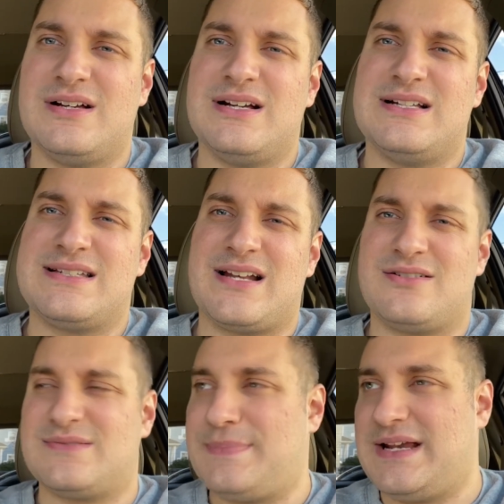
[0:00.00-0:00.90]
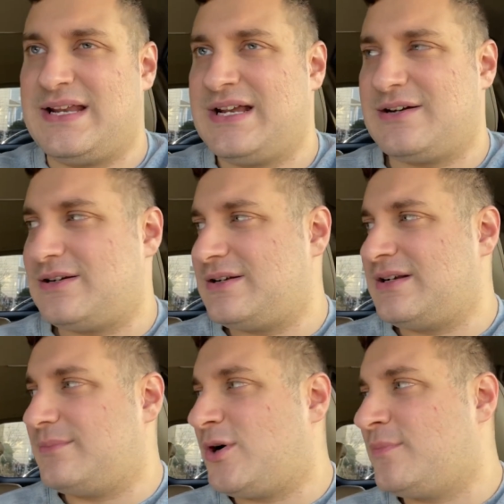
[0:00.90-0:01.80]
Instead of just being here in
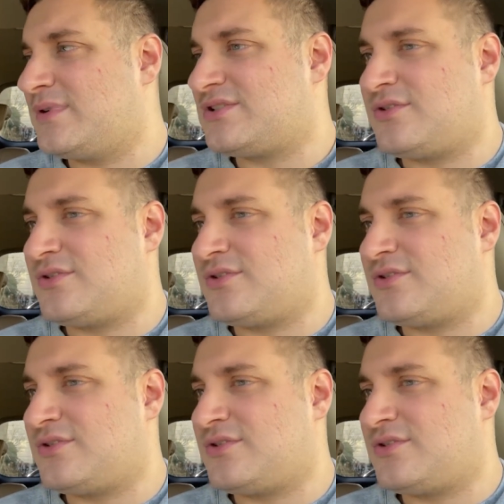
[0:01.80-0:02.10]
the moments,